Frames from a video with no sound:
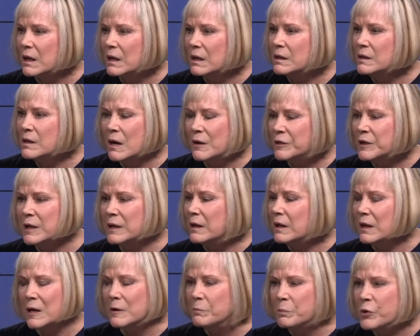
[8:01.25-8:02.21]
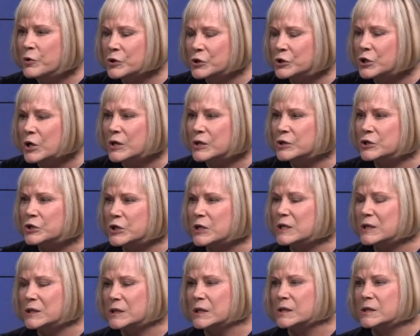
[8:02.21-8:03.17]
Nothing can push
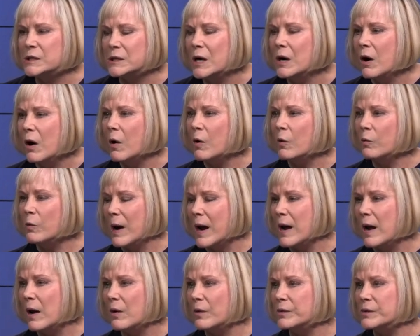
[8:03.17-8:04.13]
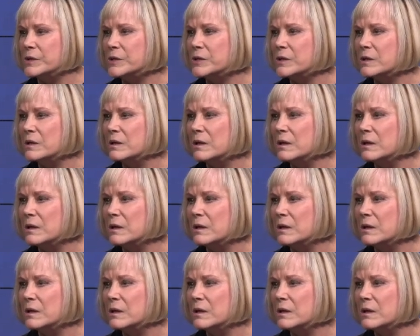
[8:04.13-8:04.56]
Jesus around.